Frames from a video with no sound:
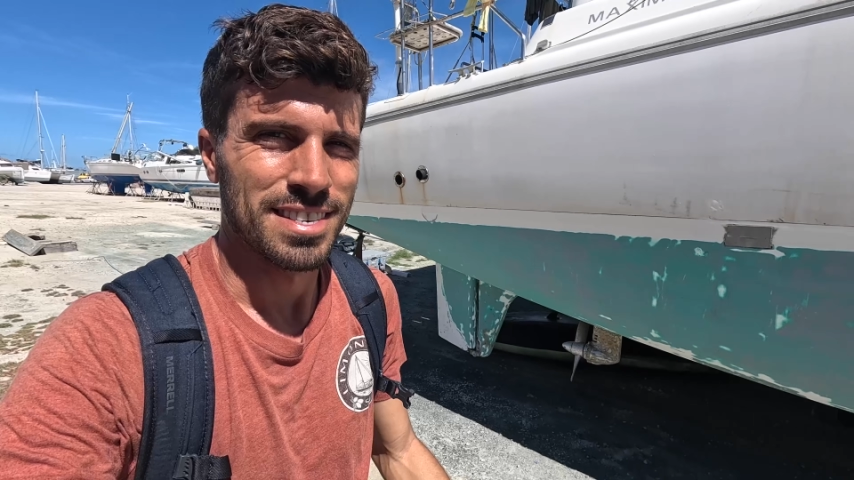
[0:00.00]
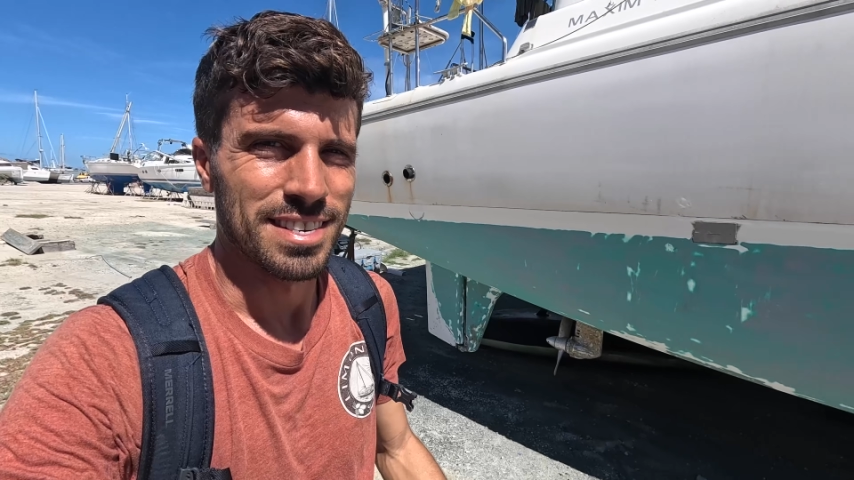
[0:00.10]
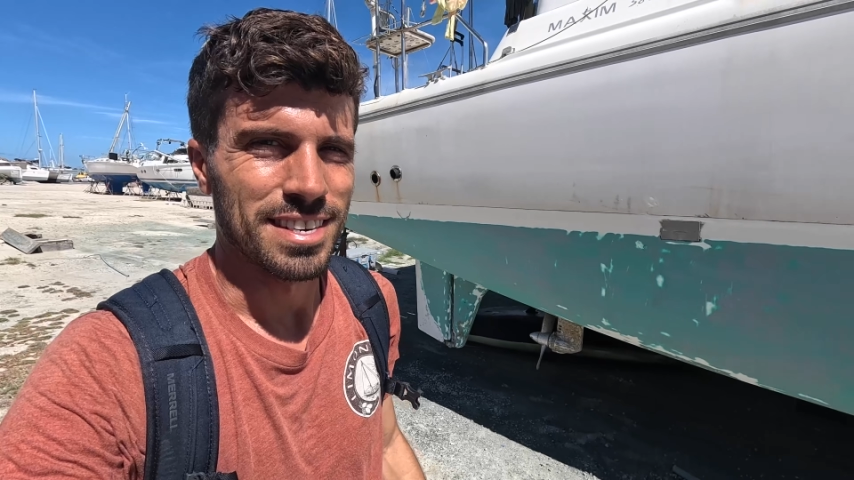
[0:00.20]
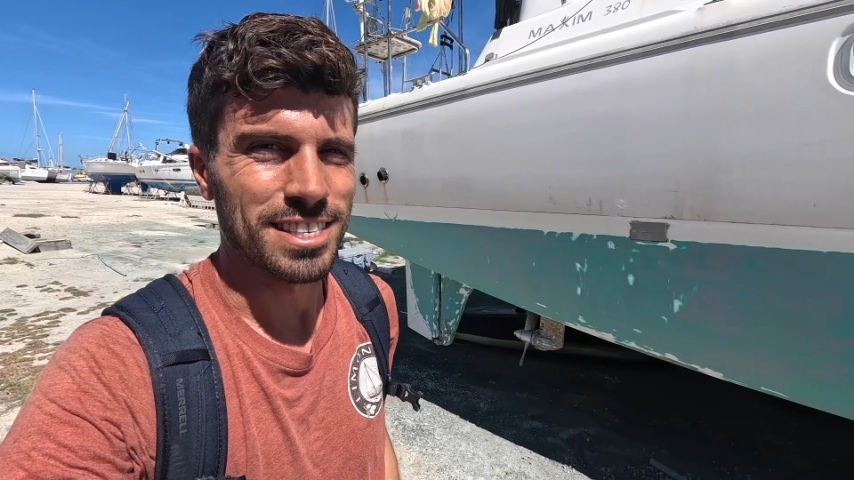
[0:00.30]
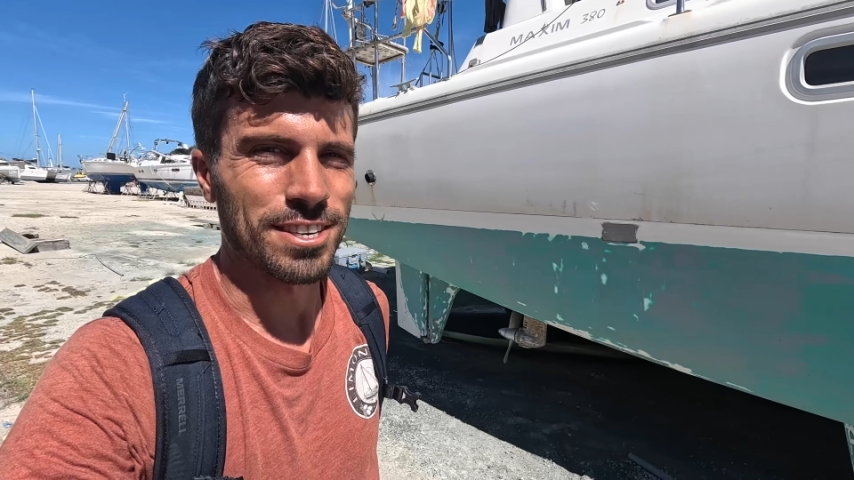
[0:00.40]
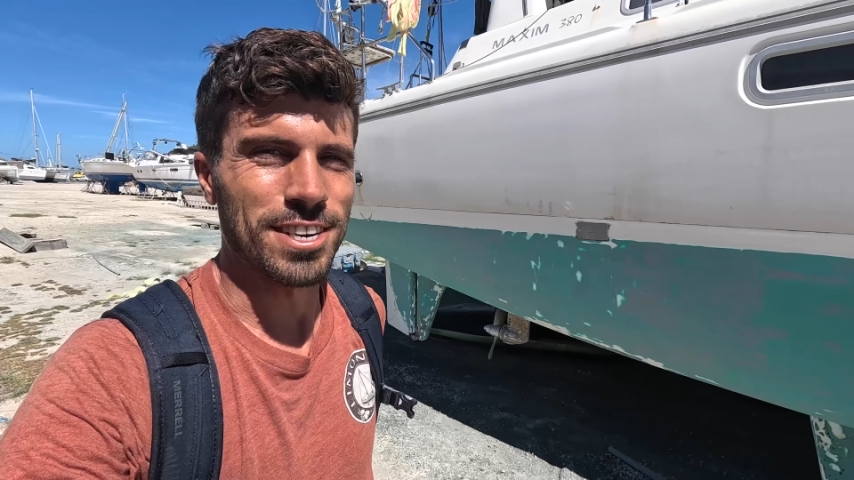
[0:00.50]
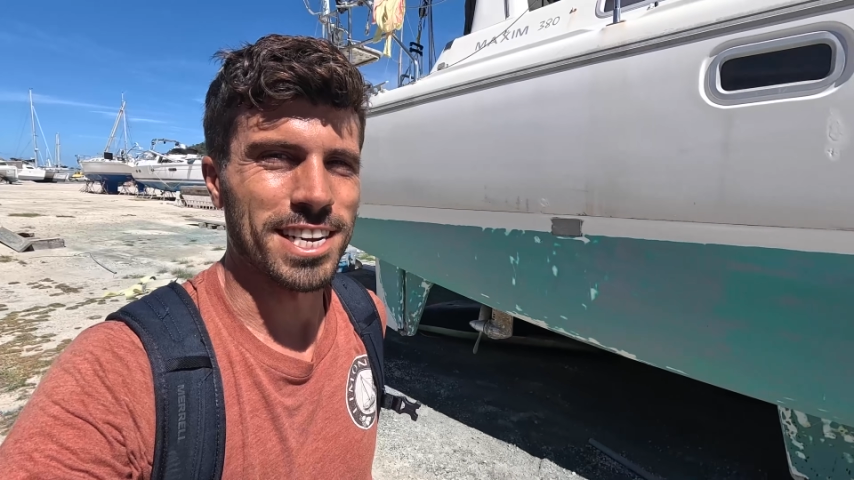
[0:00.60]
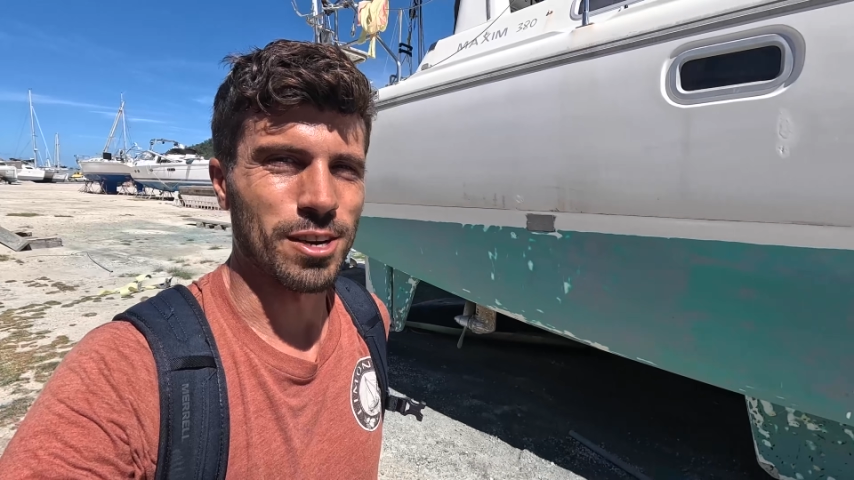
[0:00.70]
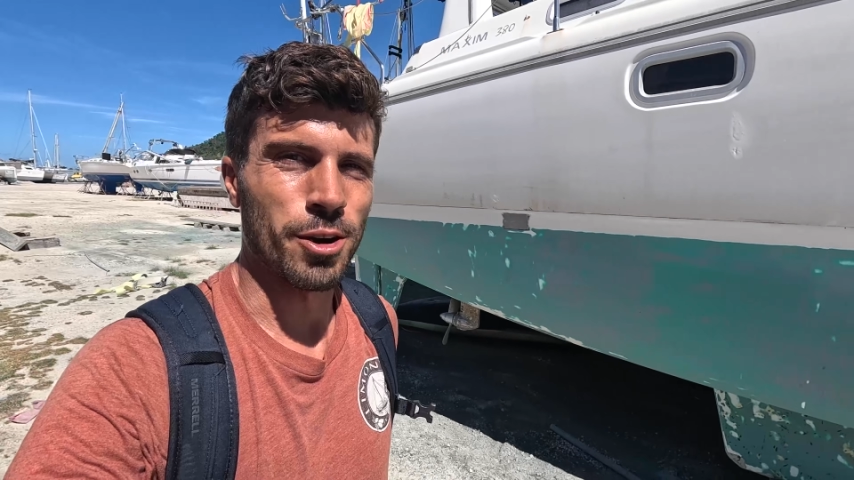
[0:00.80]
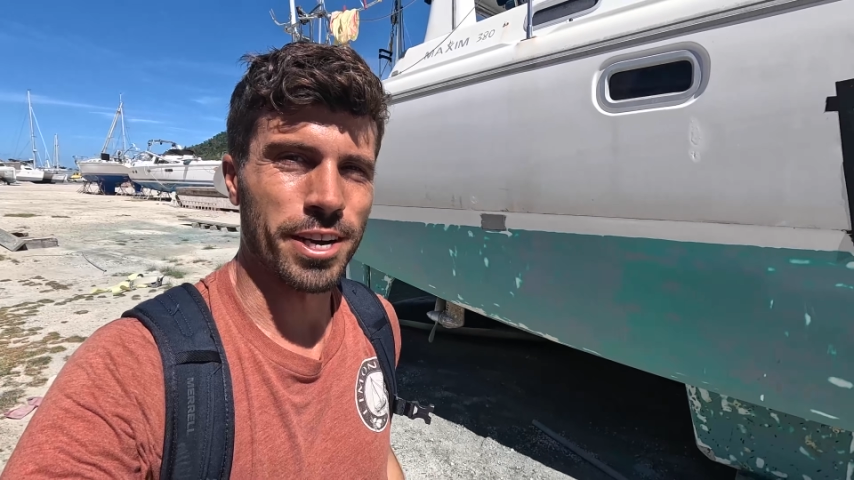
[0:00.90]
Let's go
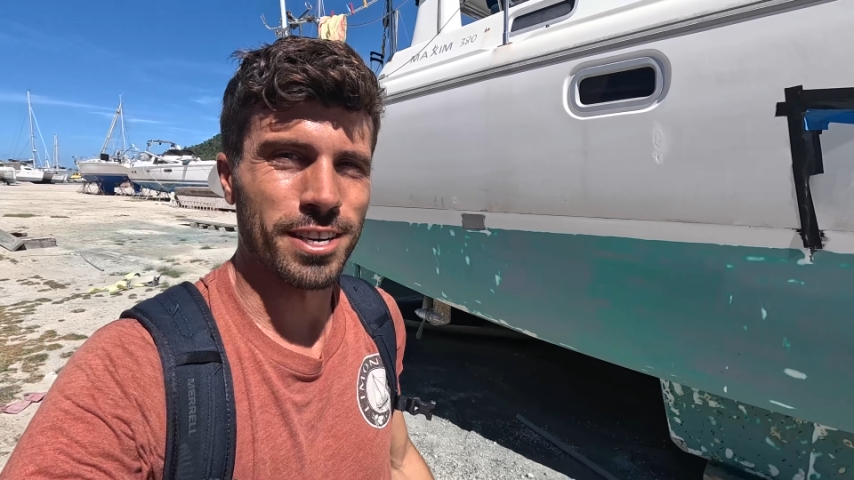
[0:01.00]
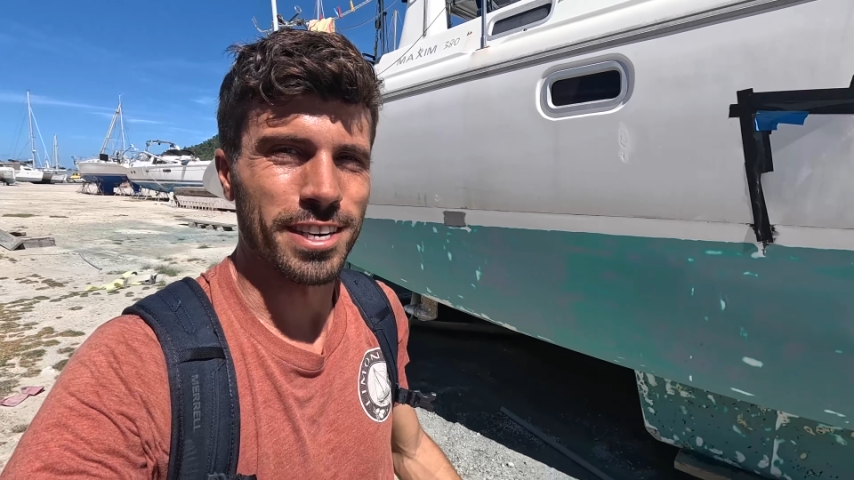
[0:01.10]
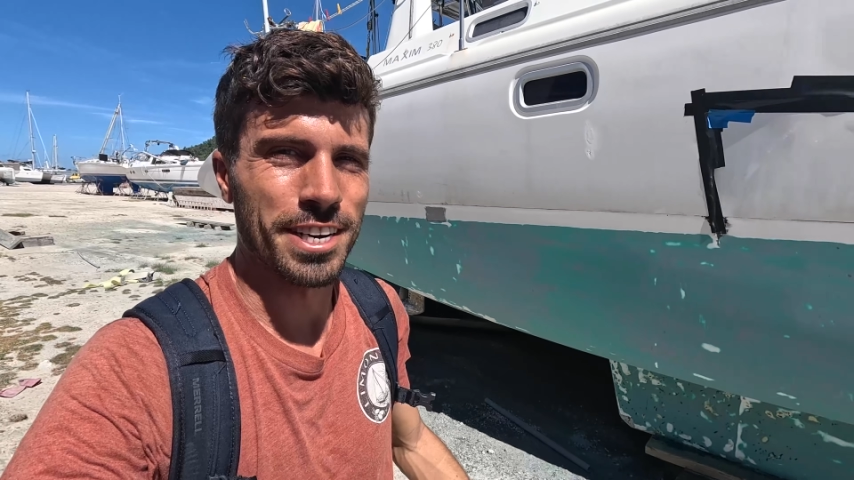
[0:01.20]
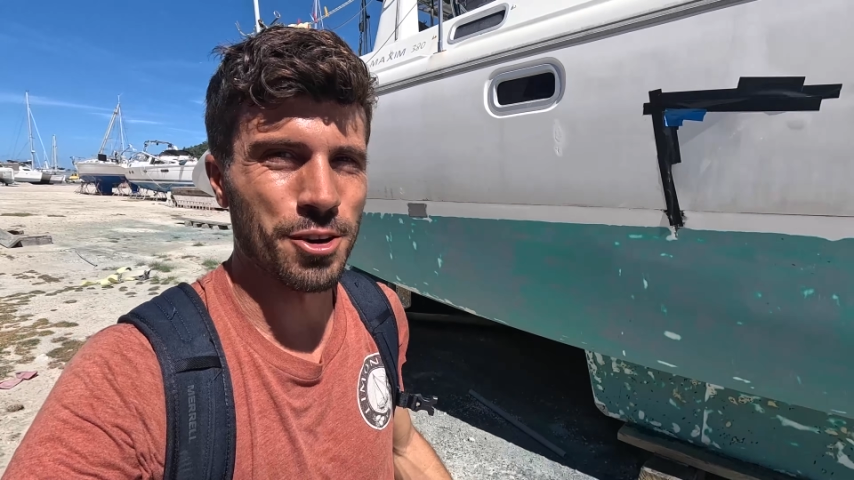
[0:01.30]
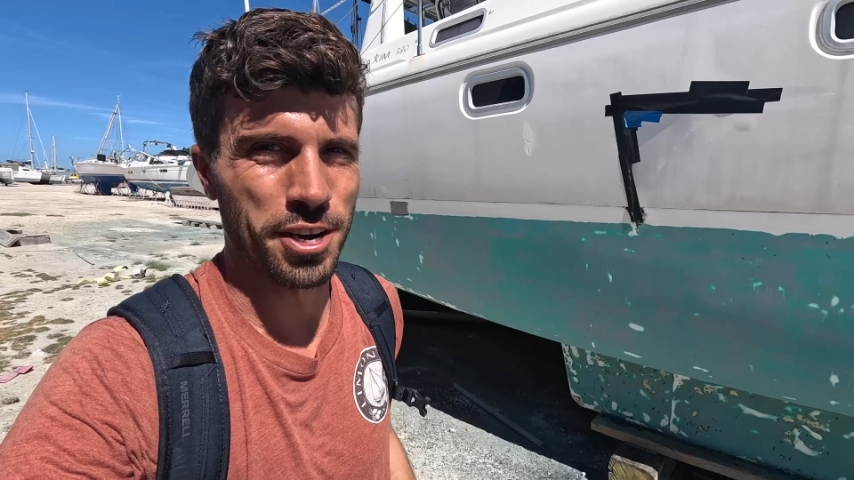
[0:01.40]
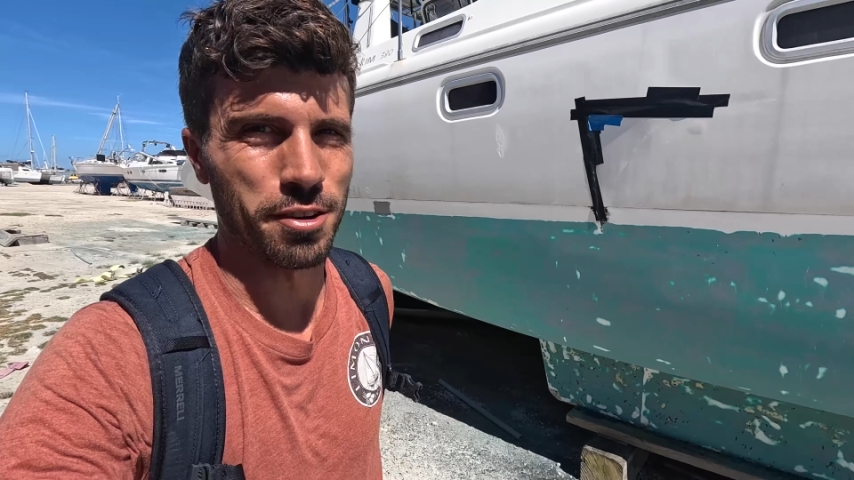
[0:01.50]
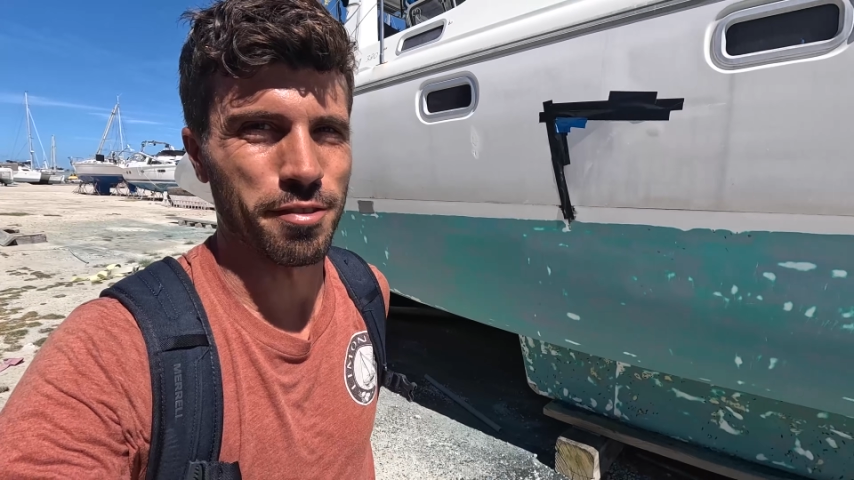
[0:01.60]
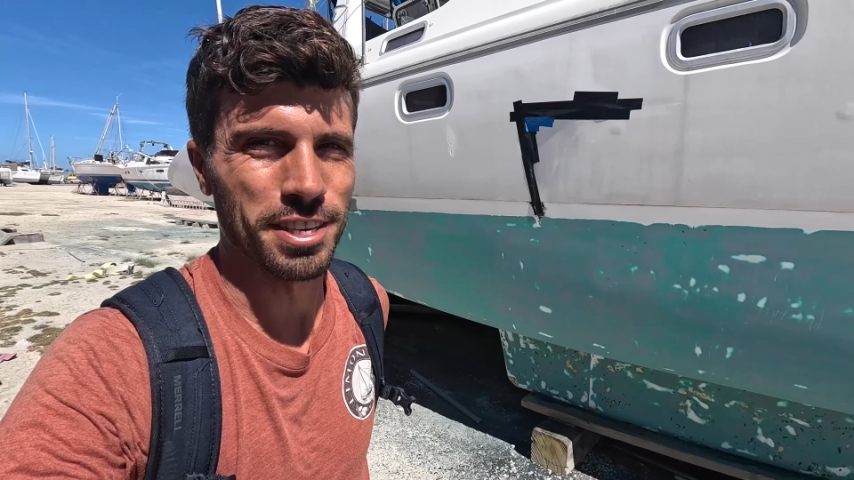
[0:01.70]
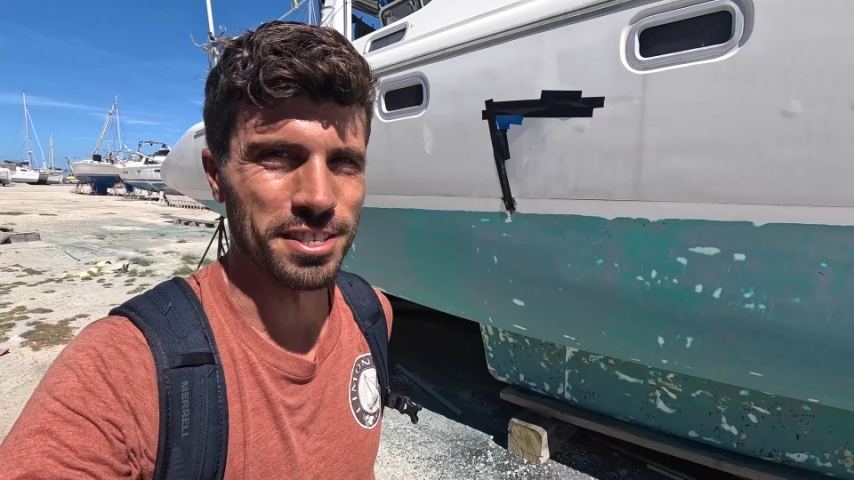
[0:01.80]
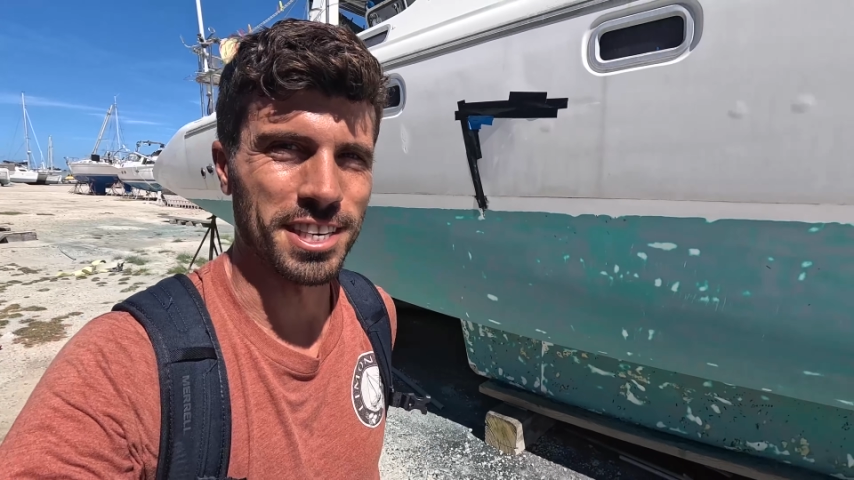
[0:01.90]
get oil and oil
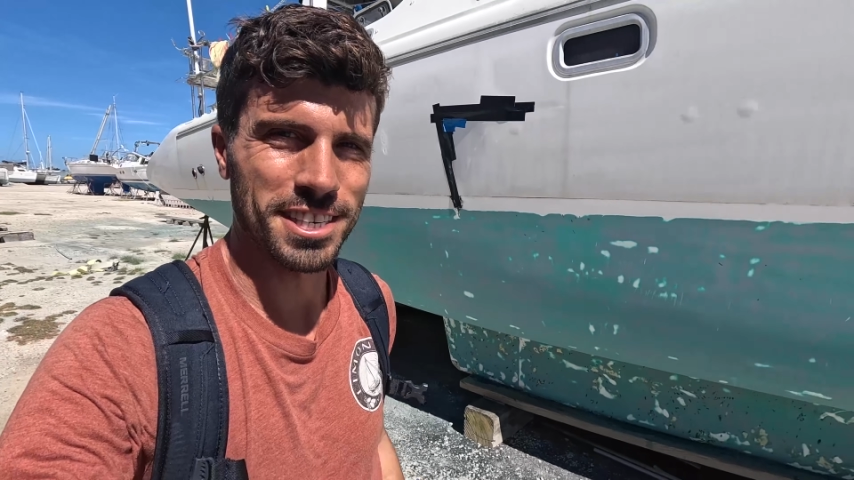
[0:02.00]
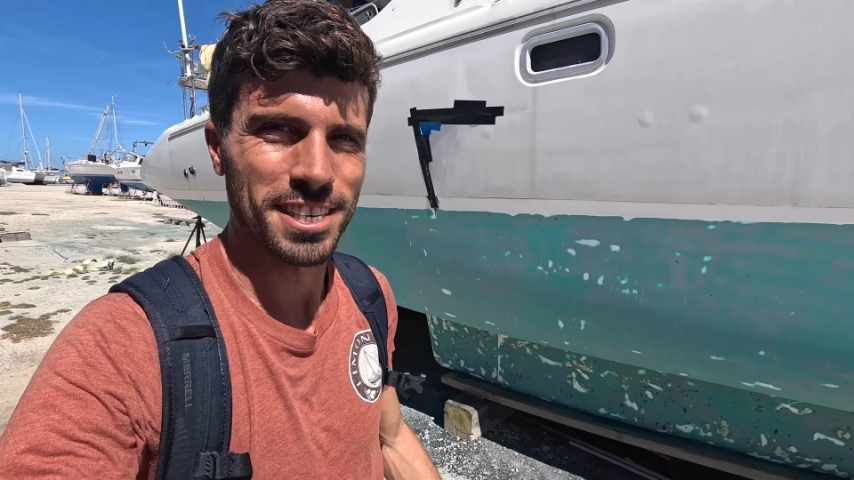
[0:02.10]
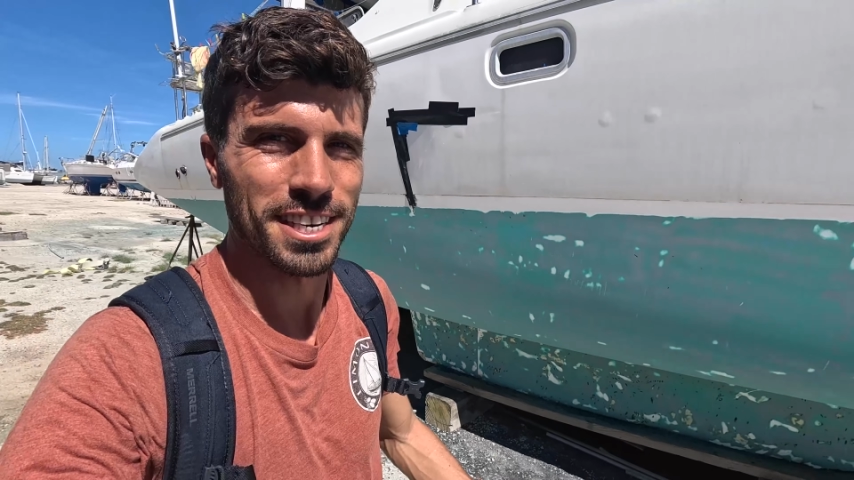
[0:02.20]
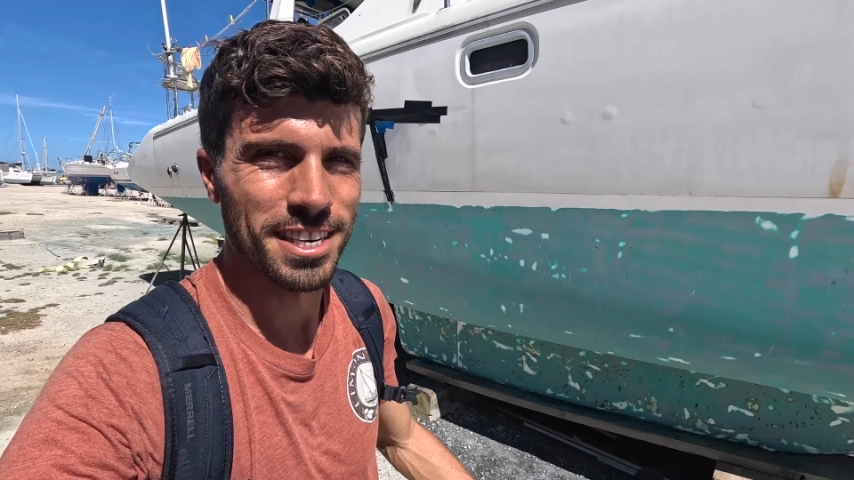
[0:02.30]
filters.